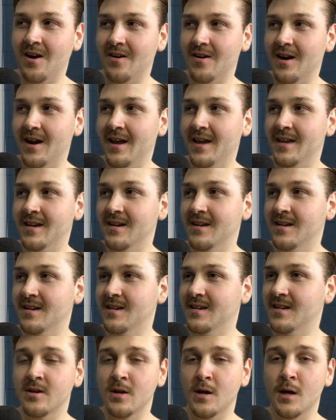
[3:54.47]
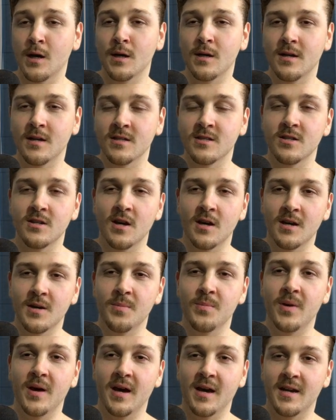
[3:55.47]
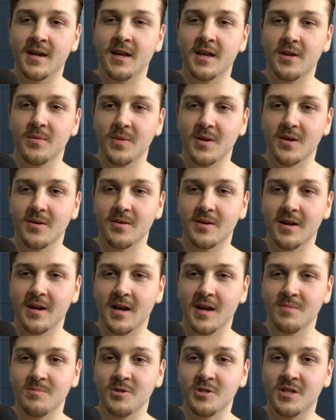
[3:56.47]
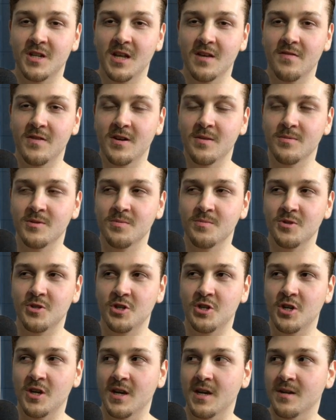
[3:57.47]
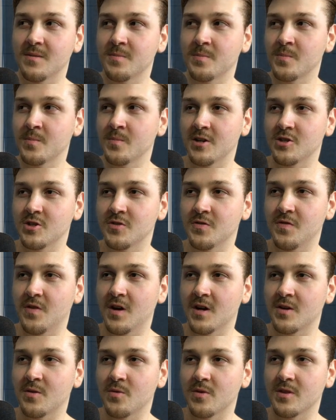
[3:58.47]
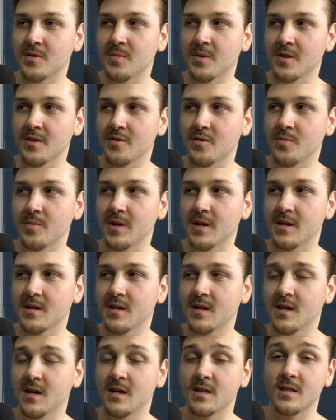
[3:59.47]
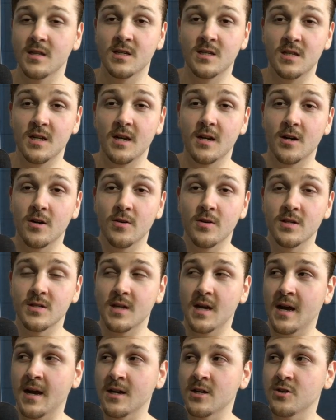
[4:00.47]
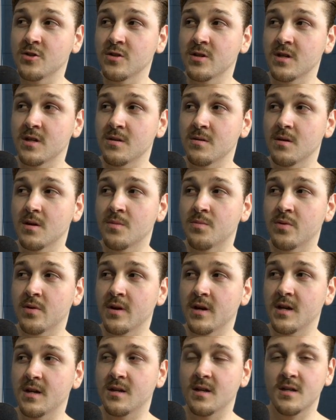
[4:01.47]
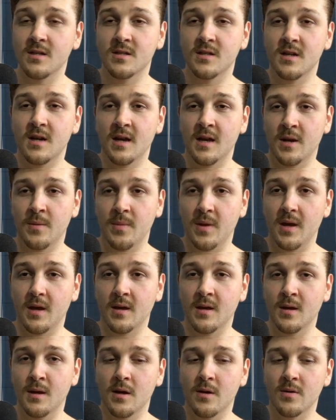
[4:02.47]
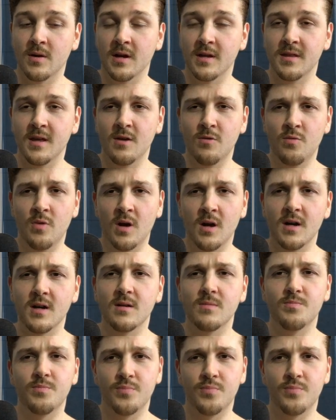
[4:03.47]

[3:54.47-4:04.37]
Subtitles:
all right? It's not a bad enemy, okay? I'm just giving him some shit. All right, just with him a little bit. The Seeker is actually a pretty decent enemy. Okay, they run